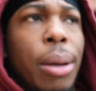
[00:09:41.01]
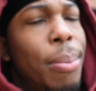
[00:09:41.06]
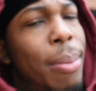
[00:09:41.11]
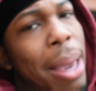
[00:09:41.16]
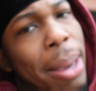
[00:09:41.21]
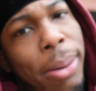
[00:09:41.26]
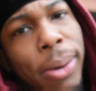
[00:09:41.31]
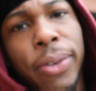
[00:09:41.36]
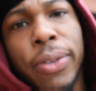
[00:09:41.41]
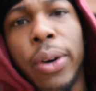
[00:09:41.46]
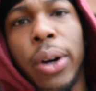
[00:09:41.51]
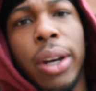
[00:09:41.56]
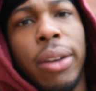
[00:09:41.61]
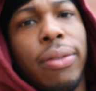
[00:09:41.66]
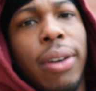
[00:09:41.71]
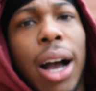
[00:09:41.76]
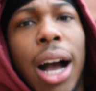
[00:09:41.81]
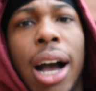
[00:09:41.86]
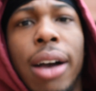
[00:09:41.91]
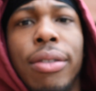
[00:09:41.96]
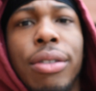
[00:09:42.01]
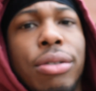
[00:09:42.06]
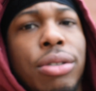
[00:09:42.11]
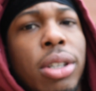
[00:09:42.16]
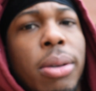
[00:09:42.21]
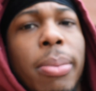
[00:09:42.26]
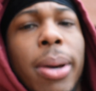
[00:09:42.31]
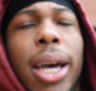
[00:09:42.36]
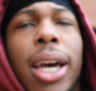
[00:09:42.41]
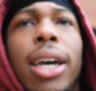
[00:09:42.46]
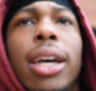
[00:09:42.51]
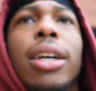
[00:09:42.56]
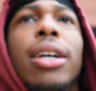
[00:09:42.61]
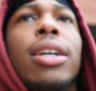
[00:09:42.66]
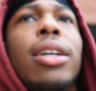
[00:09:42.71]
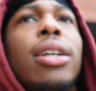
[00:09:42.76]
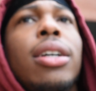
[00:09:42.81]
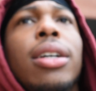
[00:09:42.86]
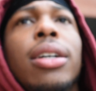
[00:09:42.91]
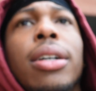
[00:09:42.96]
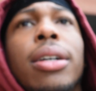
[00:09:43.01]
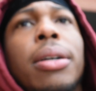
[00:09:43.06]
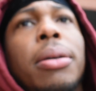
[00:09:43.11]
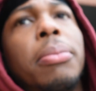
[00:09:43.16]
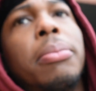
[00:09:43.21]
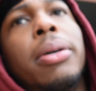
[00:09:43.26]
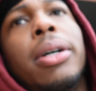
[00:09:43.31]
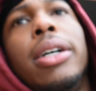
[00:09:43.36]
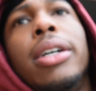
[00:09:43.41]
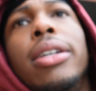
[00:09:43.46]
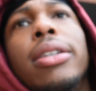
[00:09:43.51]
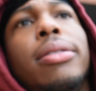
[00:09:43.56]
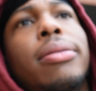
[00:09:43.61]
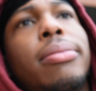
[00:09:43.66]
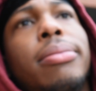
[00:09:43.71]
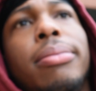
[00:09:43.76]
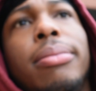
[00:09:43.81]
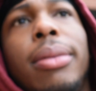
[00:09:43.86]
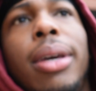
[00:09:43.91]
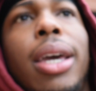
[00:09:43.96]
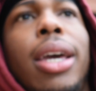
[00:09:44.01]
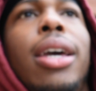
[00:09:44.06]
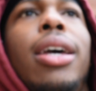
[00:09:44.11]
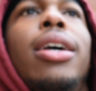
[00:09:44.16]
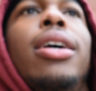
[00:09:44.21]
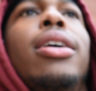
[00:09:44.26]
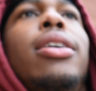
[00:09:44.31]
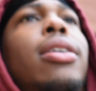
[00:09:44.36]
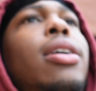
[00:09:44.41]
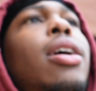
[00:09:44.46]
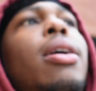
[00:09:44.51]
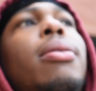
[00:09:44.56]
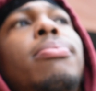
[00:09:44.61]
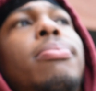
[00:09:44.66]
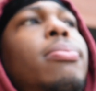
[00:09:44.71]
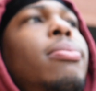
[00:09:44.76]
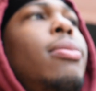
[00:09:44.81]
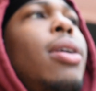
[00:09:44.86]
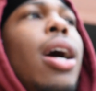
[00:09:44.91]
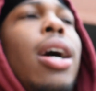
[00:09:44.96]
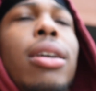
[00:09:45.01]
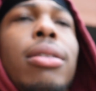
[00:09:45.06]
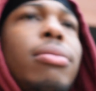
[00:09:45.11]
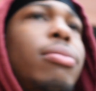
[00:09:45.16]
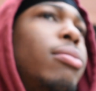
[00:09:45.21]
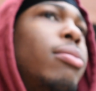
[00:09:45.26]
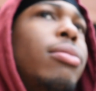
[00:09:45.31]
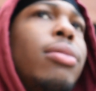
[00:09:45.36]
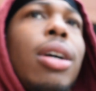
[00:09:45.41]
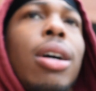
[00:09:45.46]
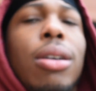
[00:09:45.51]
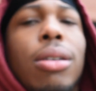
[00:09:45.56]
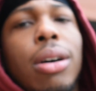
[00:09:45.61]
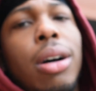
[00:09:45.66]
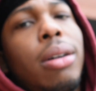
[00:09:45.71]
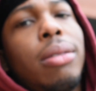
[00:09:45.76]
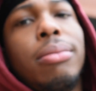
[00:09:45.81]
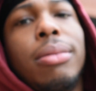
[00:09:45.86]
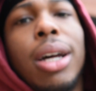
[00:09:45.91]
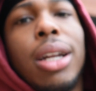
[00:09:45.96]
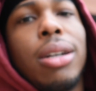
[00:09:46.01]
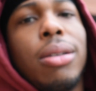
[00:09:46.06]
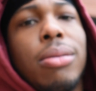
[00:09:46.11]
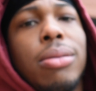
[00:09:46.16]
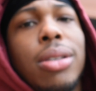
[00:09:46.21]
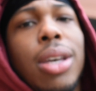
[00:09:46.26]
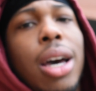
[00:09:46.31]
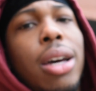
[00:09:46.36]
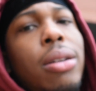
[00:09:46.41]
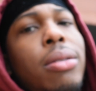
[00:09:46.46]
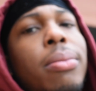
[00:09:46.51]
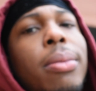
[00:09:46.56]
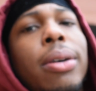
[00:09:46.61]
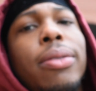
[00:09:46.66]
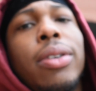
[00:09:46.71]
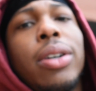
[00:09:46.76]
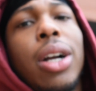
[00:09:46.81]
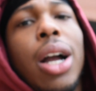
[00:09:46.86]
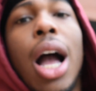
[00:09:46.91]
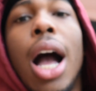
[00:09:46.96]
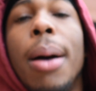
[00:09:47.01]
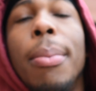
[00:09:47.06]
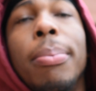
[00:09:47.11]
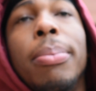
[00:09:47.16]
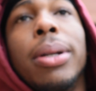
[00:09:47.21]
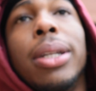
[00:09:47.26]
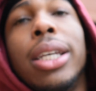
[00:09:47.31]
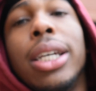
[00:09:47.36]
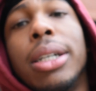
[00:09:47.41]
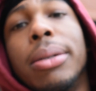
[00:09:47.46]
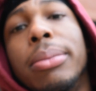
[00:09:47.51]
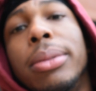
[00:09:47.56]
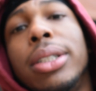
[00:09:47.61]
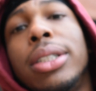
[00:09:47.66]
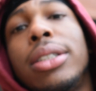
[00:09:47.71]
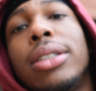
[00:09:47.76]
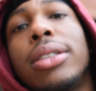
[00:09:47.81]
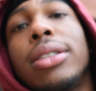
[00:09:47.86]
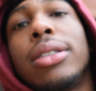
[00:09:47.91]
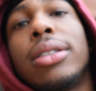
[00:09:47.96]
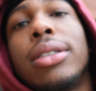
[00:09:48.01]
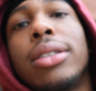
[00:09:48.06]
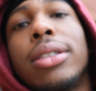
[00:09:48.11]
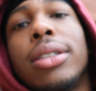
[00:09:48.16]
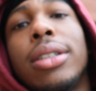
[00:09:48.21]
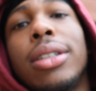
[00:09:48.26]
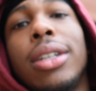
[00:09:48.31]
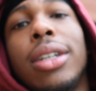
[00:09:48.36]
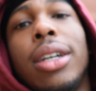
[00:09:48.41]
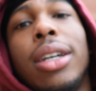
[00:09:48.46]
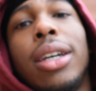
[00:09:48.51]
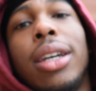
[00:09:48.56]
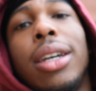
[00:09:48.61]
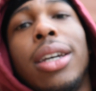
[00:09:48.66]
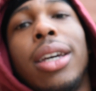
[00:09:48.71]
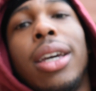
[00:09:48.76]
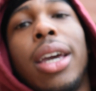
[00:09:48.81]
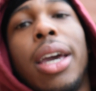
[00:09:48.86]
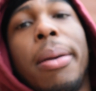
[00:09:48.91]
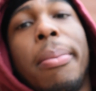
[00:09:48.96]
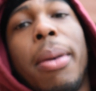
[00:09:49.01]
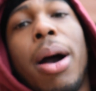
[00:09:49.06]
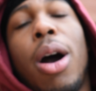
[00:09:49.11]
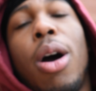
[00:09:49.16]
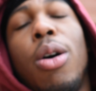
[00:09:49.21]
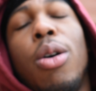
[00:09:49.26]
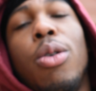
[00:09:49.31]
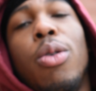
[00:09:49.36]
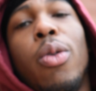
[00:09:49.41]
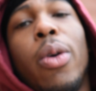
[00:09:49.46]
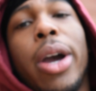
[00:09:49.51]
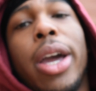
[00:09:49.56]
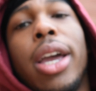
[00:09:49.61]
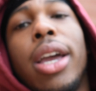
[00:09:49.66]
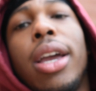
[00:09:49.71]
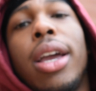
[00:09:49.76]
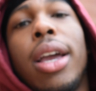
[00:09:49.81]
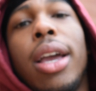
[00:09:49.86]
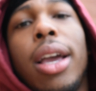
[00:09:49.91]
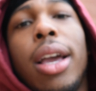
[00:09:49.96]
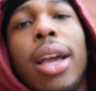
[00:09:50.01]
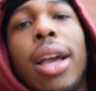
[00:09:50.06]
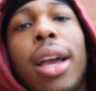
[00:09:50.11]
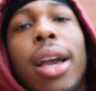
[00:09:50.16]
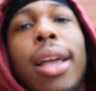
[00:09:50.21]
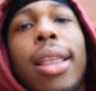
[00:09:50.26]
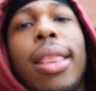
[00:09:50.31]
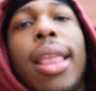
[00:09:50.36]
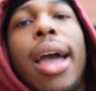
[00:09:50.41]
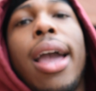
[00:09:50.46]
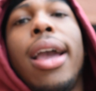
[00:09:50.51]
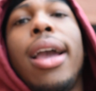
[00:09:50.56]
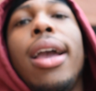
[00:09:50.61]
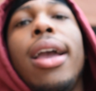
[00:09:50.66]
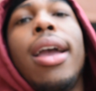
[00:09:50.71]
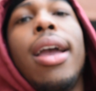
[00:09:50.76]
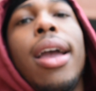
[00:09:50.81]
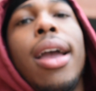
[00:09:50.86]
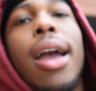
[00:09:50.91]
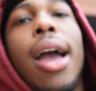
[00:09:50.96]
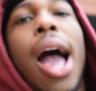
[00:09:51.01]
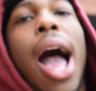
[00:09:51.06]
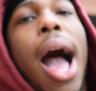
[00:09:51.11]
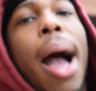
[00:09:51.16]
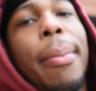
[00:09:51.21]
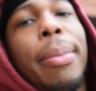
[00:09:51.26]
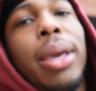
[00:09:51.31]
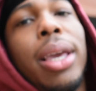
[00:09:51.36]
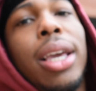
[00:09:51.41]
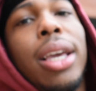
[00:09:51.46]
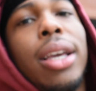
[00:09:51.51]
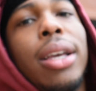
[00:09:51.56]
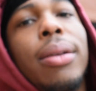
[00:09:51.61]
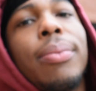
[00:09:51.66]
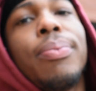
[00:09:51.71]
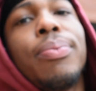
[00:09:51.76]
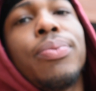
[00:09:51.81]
Maybe 45 if she bad. But man, I'm not no title motherfucker. I'm polygamous in my own way. Like, I mean,